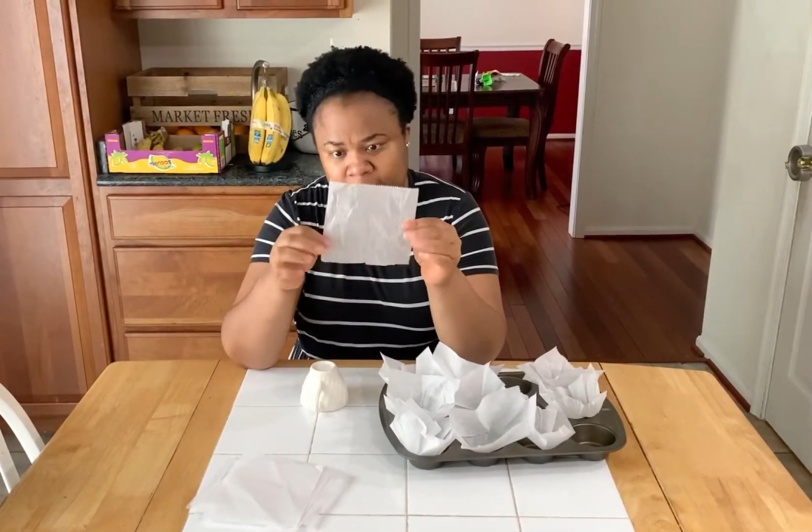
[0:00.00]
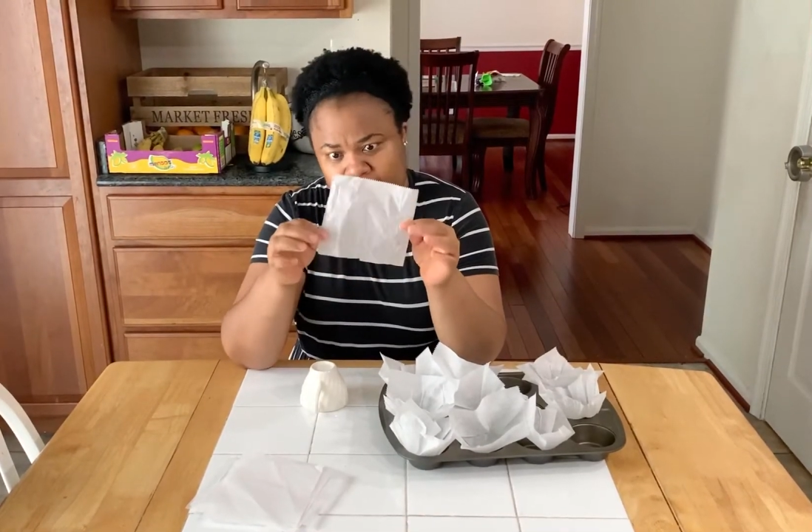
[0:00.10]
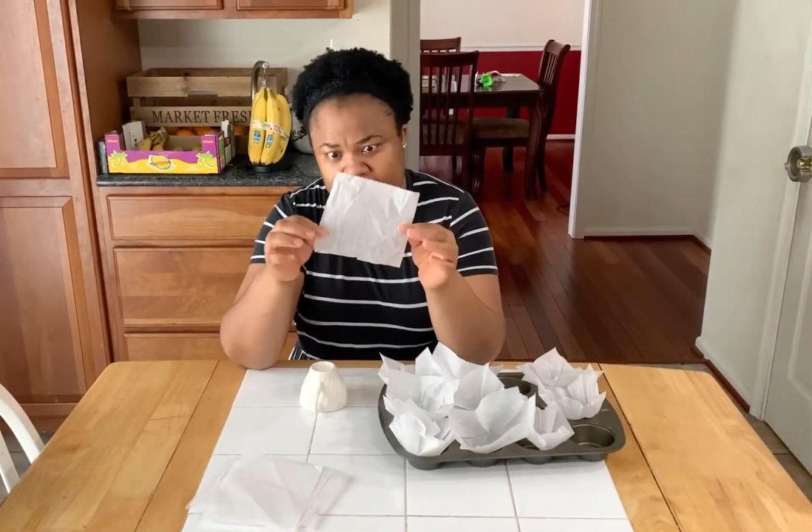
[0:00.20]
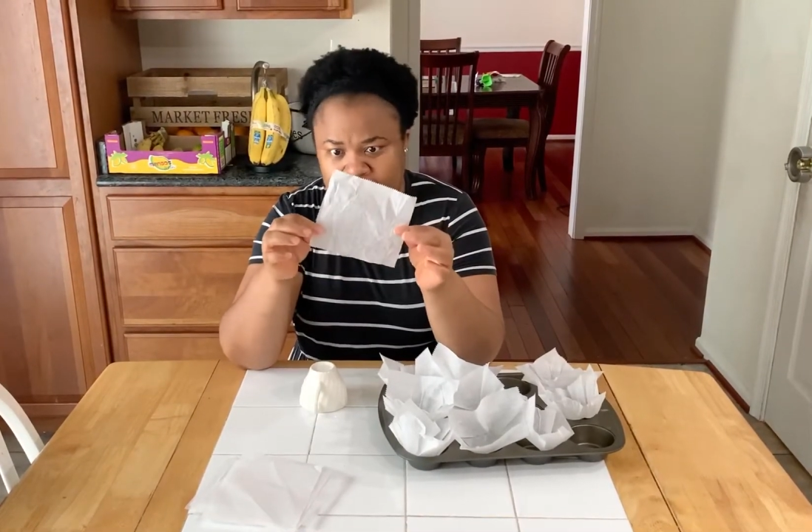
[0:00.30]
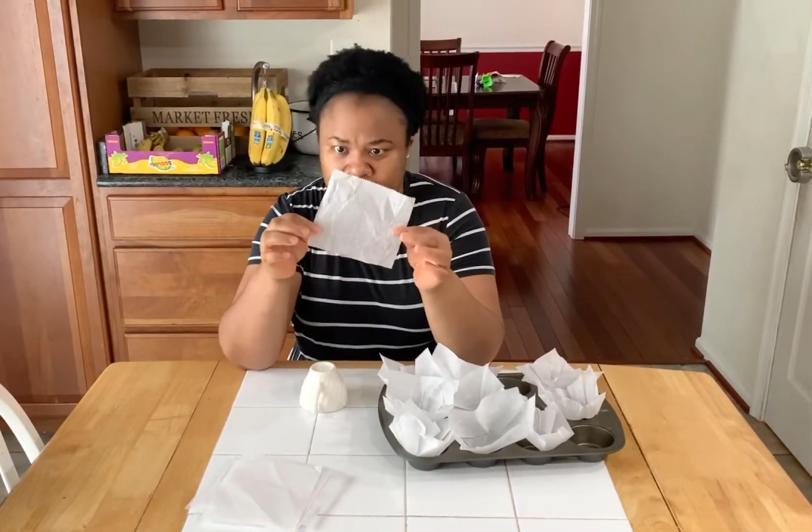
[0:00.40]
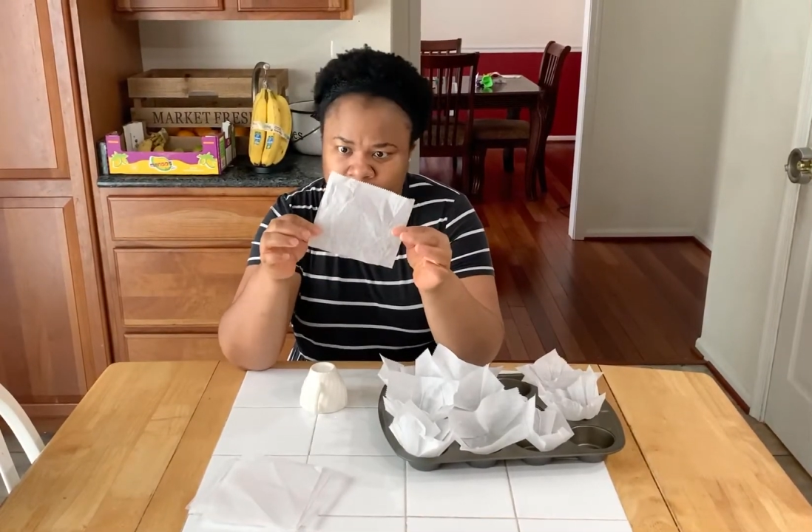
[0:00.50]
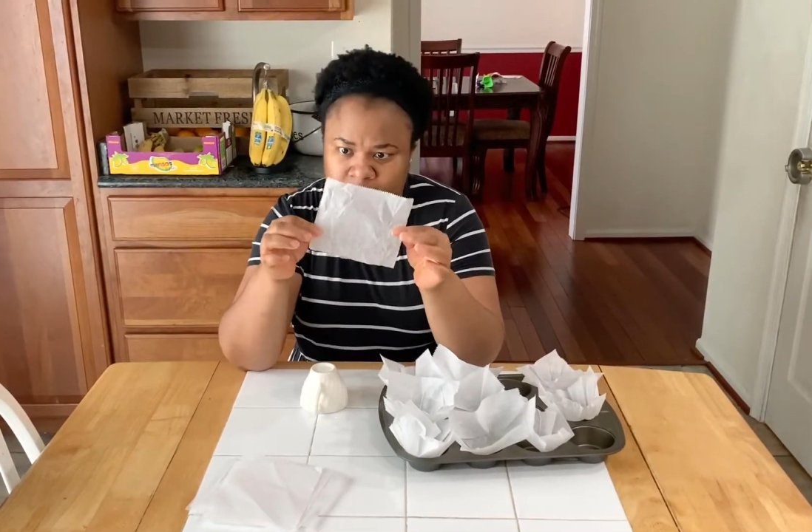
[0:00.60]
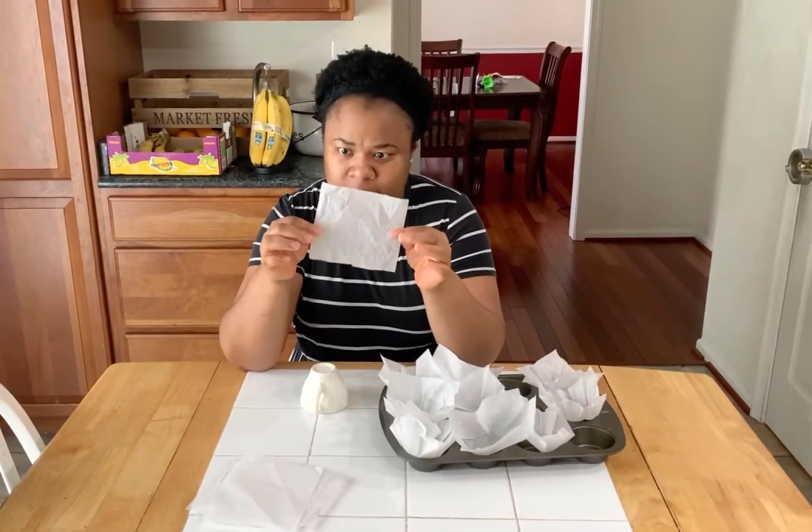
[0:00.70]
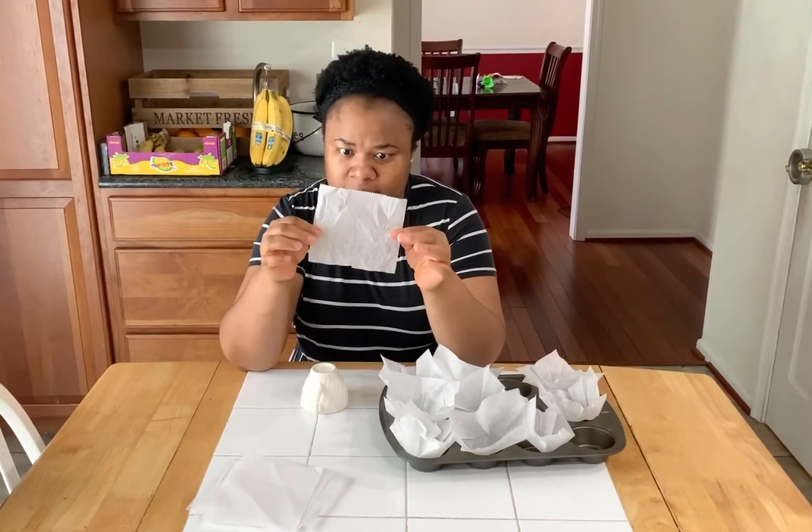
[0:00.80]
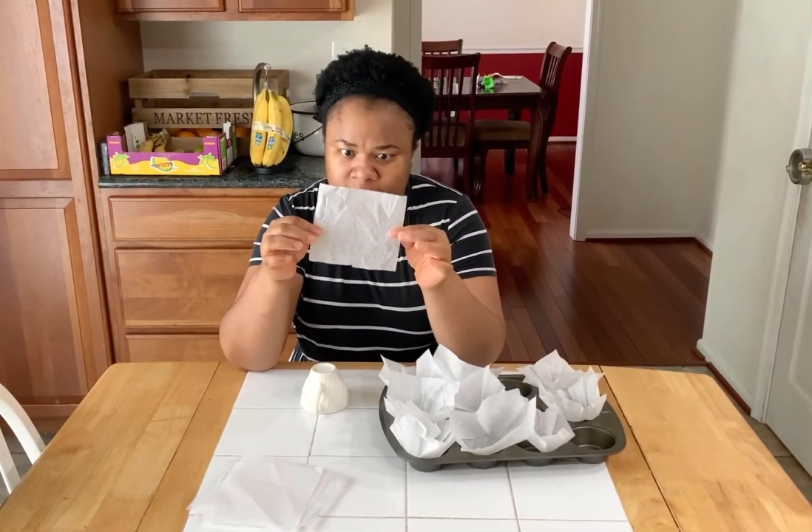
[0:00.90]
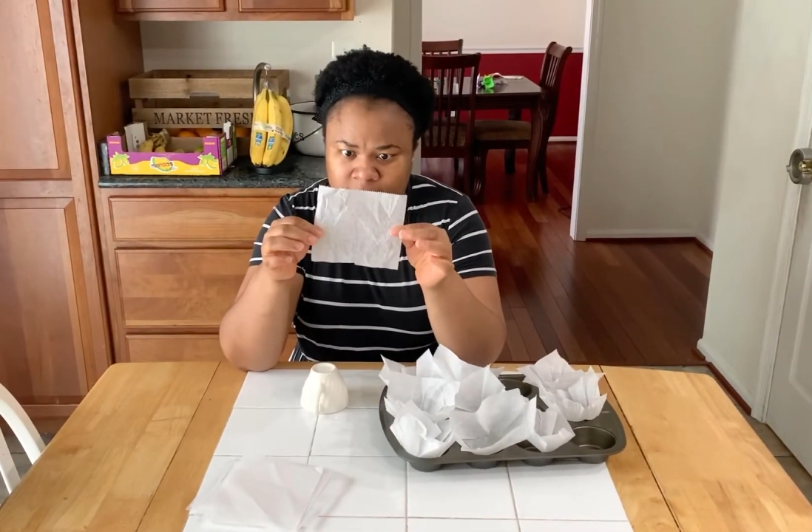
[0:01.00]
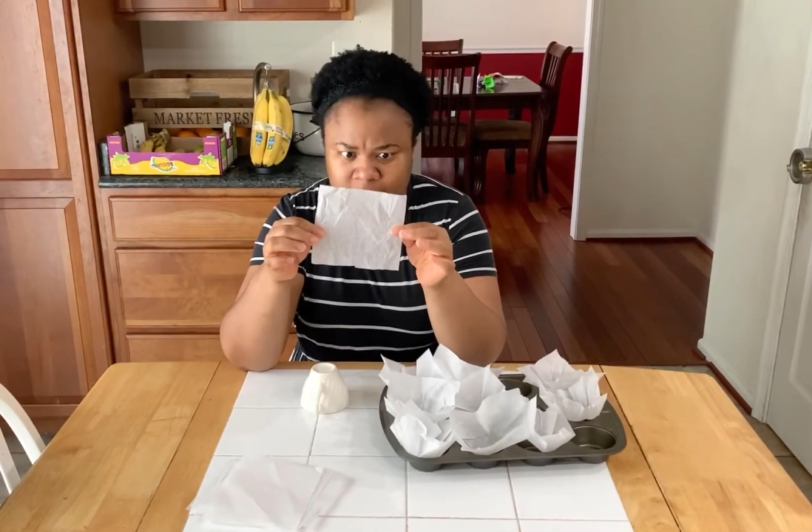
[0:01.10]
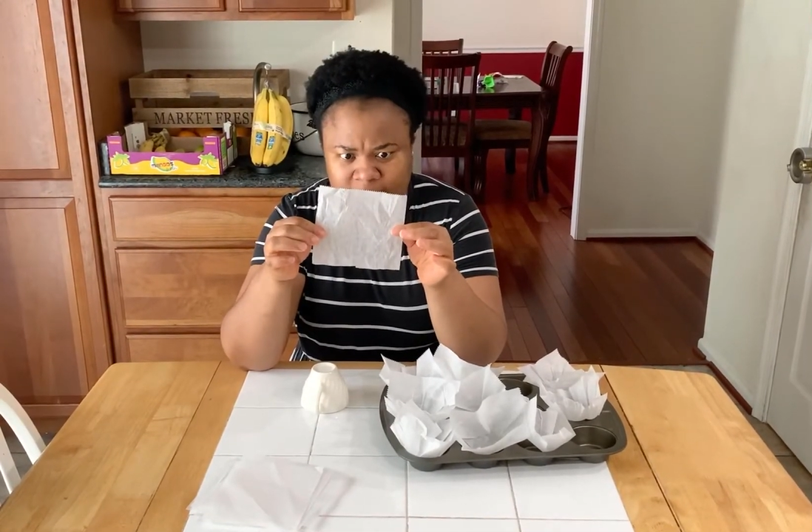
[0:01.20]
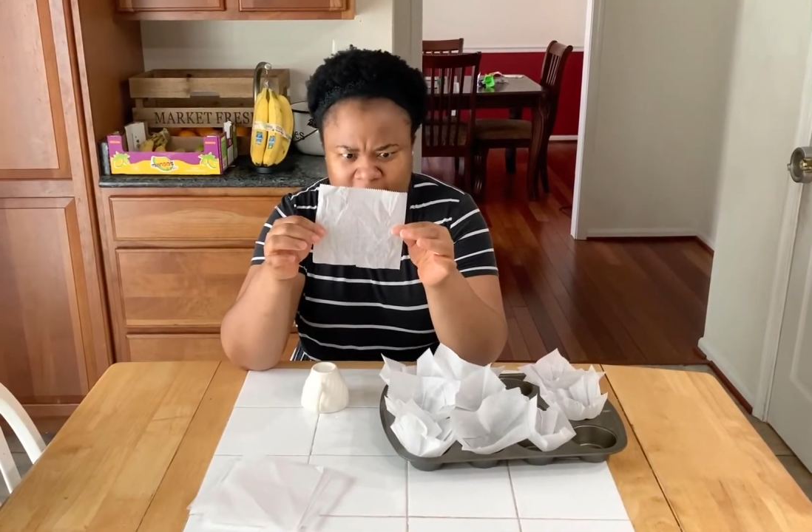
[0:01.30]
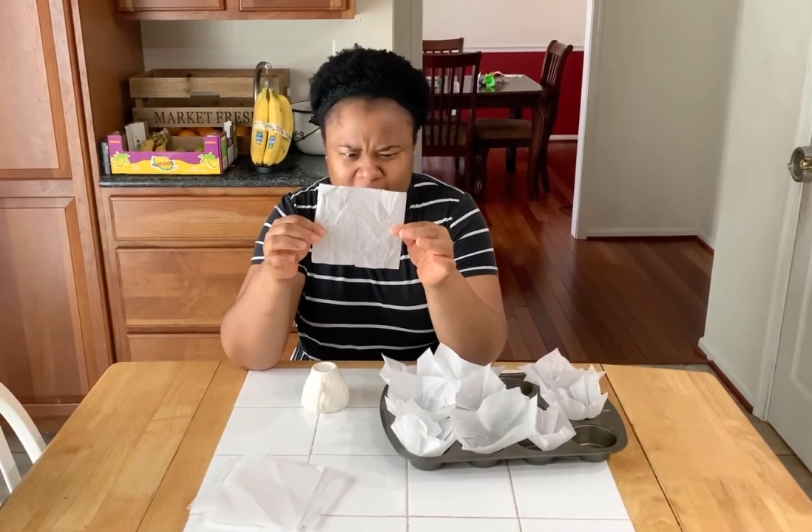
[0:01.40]
I guess
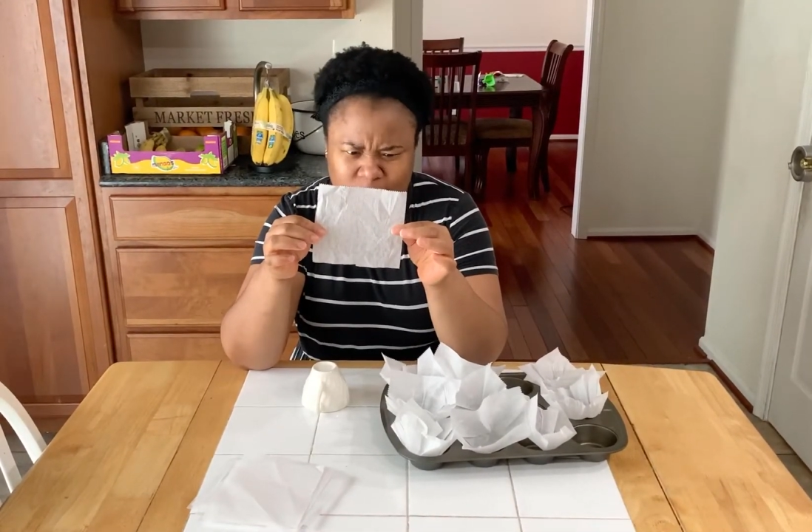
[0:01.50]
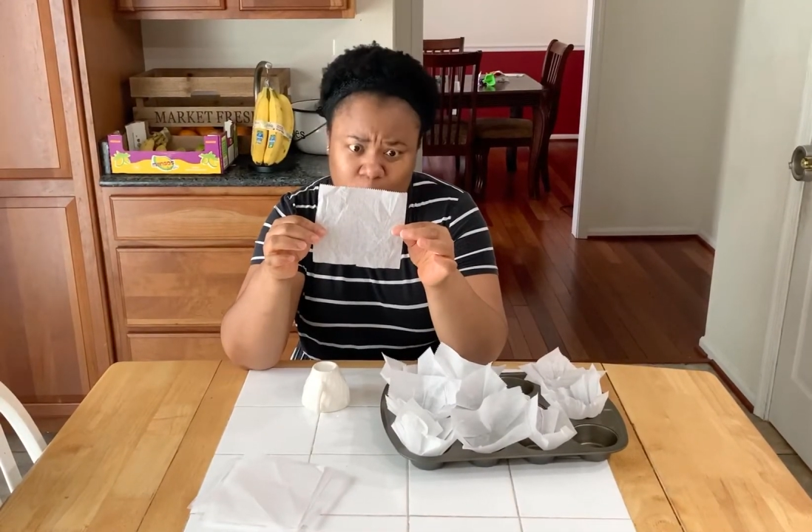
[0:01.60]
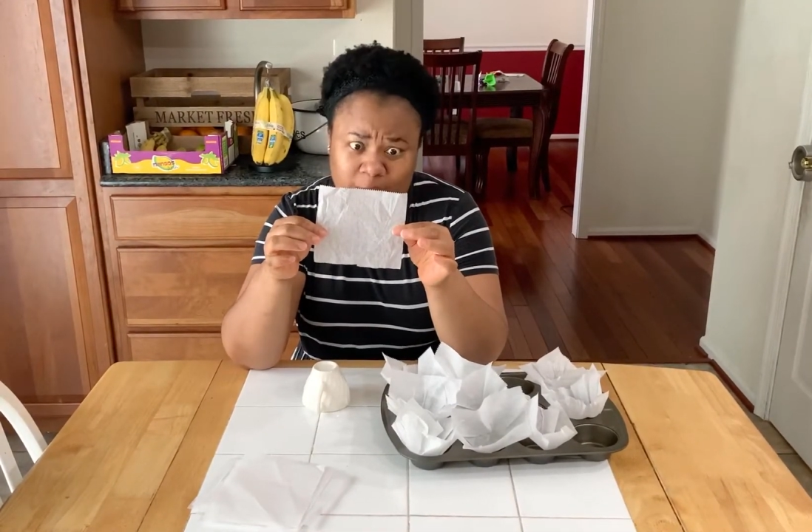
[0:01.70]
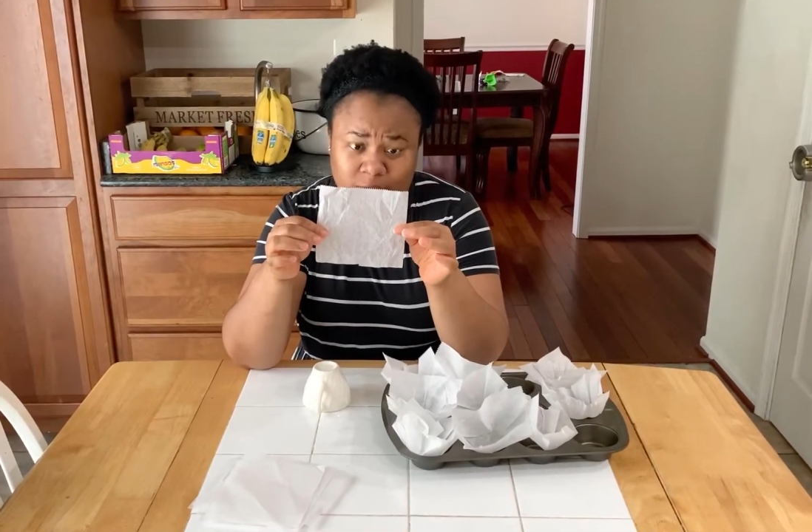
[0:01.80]
looks like a square